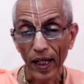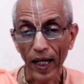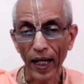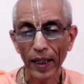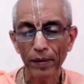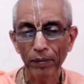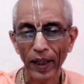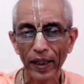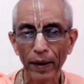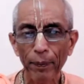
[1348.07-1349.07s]
And
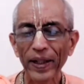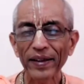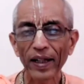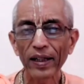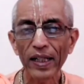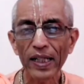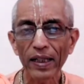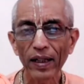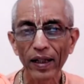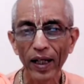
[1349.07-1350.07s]
by
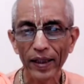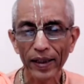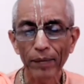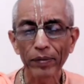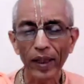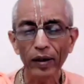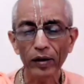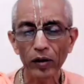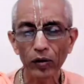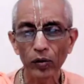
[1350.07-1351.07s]
repeatedly
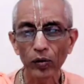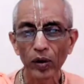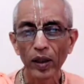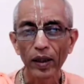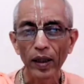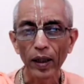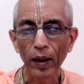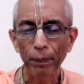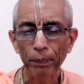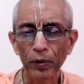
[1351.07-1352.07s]
attempting to
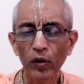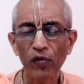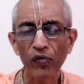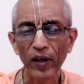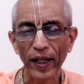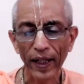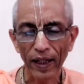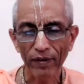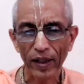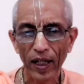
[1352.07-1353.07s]
purify
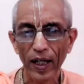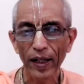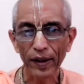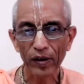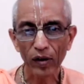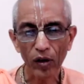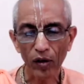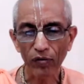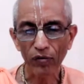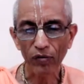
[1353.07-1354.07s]
our heart
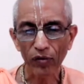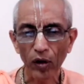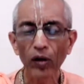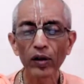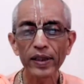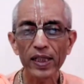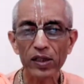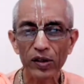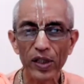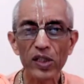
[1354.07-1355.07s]
of all
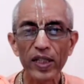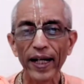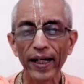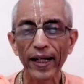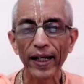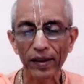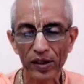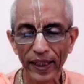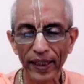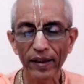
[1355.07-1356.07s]
these desires,
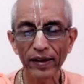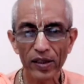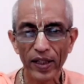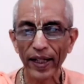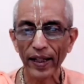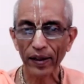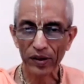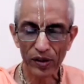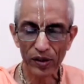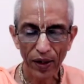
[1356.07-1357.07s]
hidden
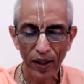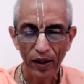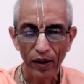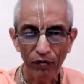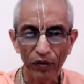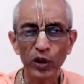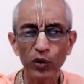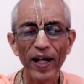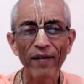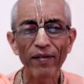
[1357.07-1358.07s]
desires, which we
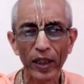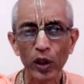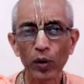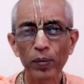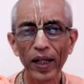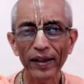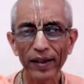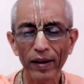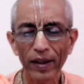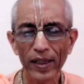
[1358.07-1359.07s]
have accumulated
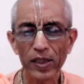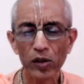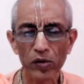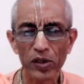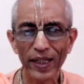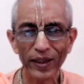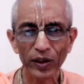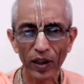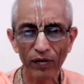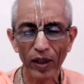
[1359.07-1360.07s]
in association
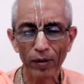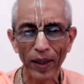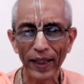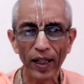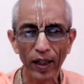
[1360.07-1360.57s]
with Maya